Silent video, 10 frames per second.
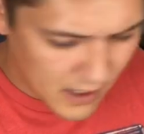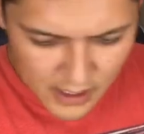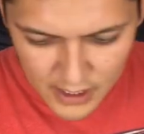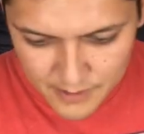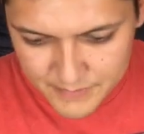
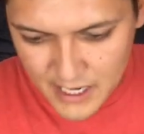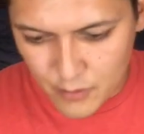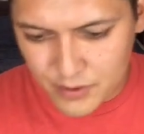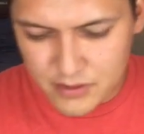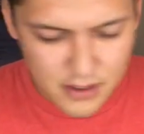Now
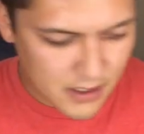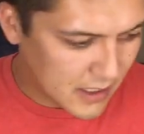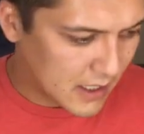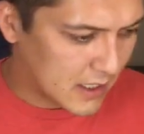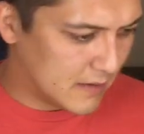with
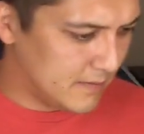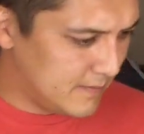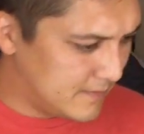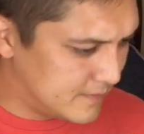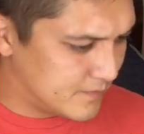the
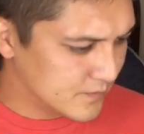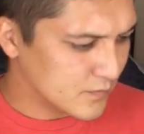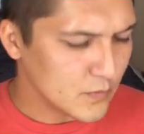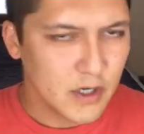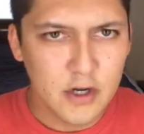
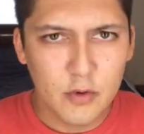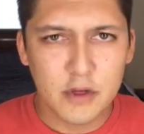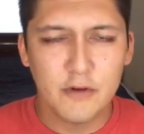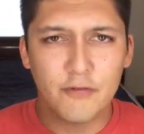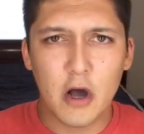
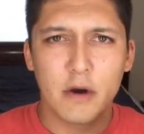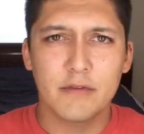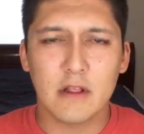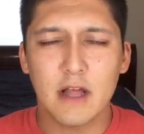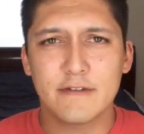with the flow
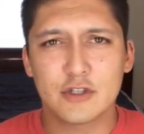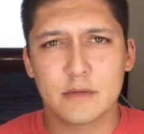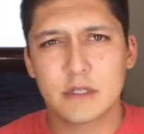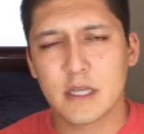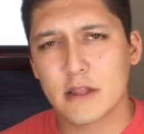of the live
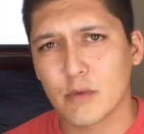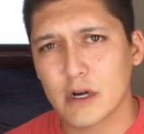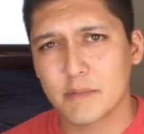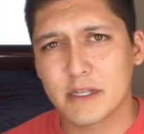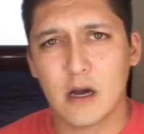stream today that we're
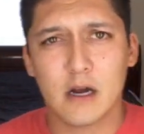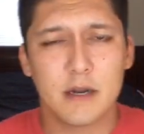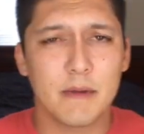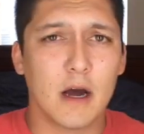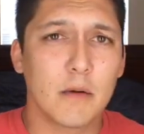going to be talking
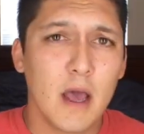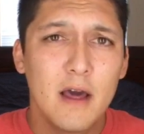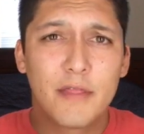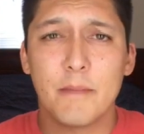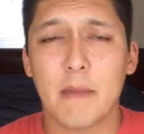about,
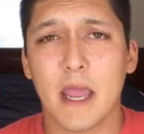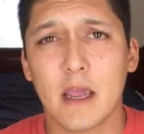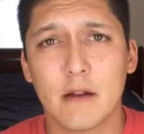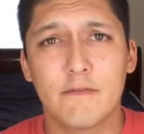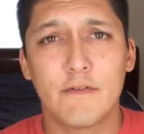the
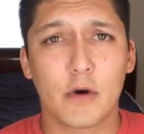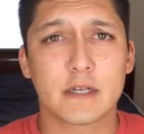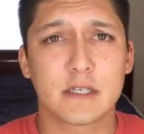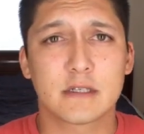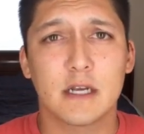main
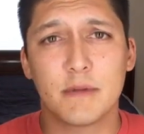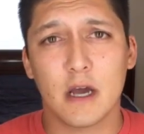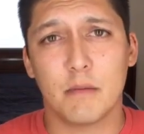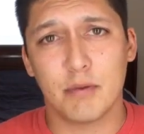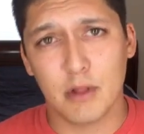focus is going to be
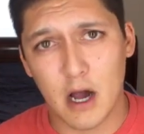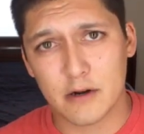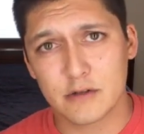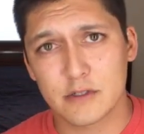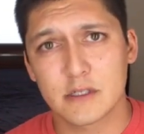on
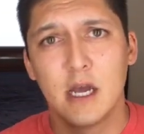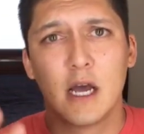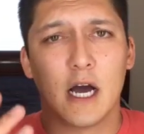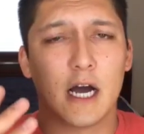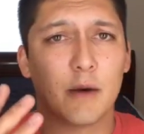plotters.
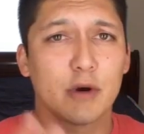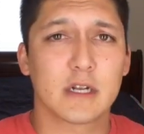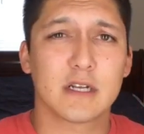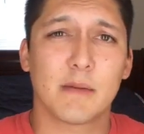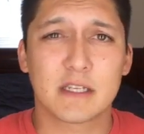We're going
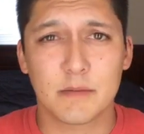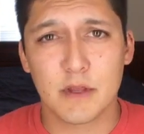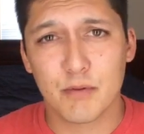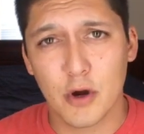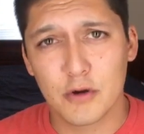to talk about some of
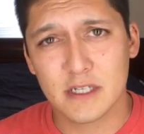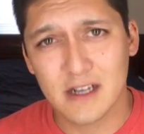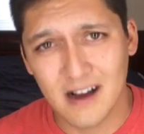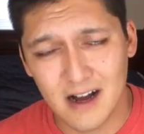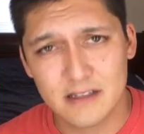the pros and
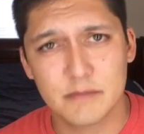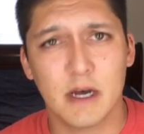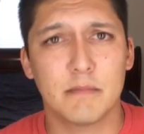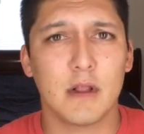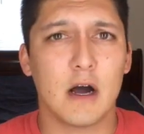cons
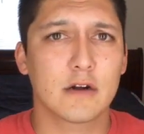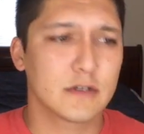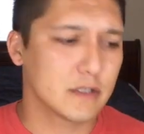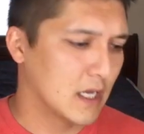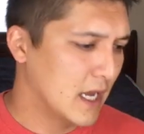about
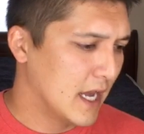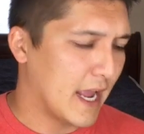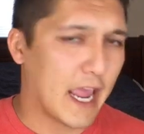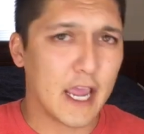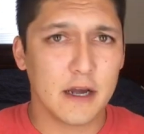plotters,
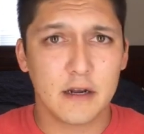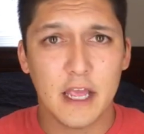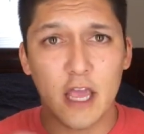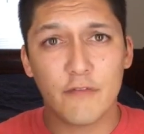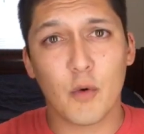and
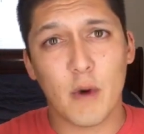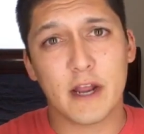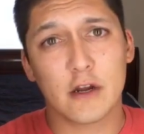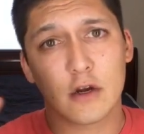if and when